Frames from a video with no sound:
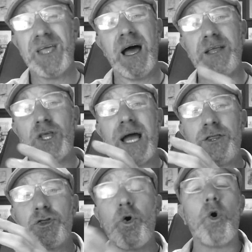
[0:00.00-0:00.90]
I
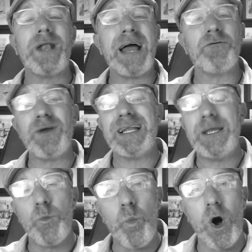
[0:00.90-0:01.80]
thought I
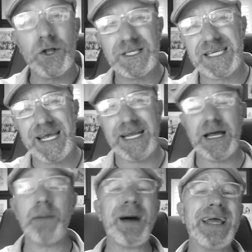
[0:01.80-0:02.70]
really wanted?
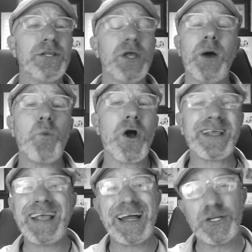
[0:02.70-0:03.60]
Am I
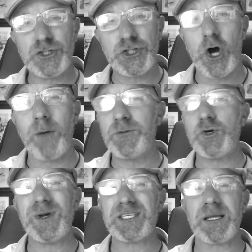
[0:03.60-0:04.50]
working at a job
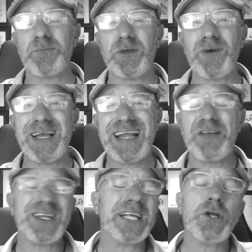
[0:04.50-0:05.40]
doing something right
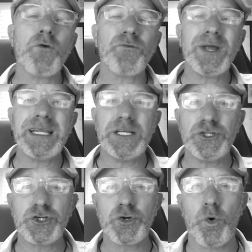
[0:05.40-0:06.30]
now that I don't really
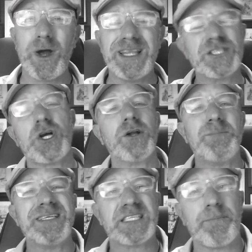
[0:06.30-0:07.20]
enjoy? There's got to
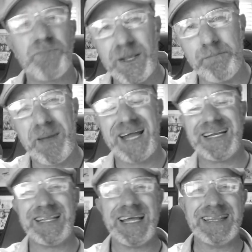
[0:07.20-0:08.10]
be something
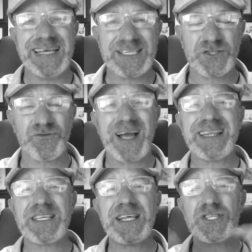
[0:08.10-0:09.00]
better than this,
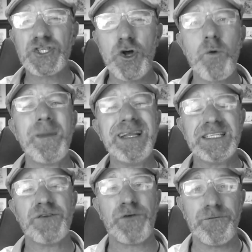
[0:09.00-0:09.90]
right? There's so many
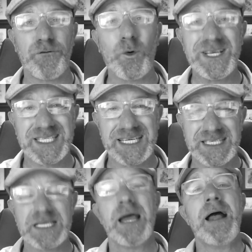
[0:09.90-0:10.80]
different
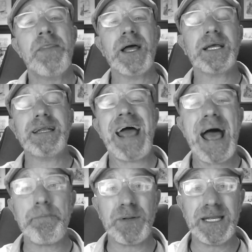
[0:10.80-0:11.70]
voices that are going to
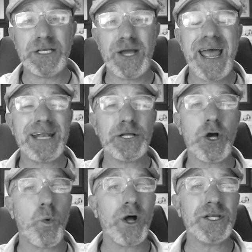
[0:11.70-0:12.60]
happen in your head and
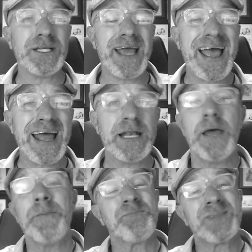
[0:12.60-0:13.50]
go on in your head.
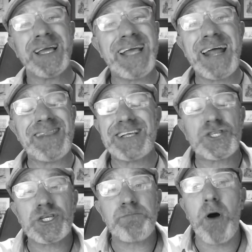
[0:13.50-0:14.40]
Again, that's
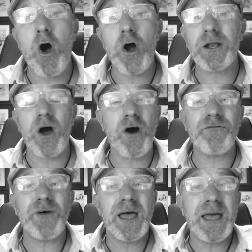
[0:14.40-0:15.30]
just part
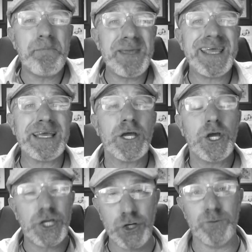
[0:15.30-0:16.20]
of being
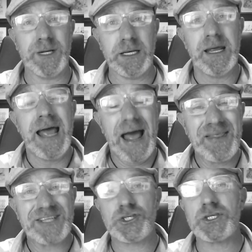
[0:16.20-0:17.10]
human.
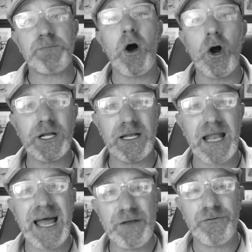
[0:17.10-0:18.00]
And that's just part of
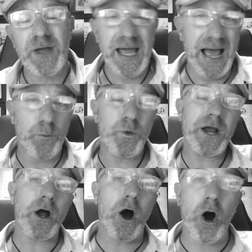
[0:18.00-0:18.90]
life. And
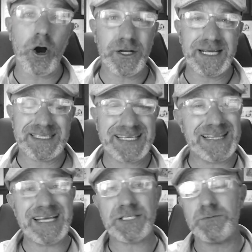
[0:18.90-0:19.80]
we're artists,
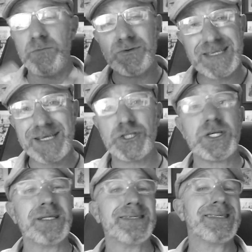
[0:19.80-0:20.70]
and there's
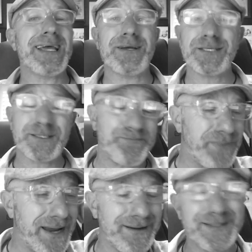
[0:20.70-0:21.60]
musicians, there's
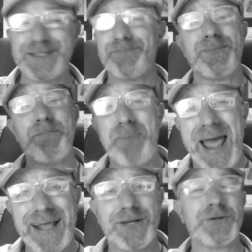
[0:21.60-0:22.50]

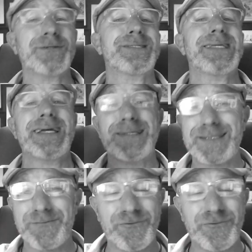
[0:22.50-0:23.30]
bankers, there's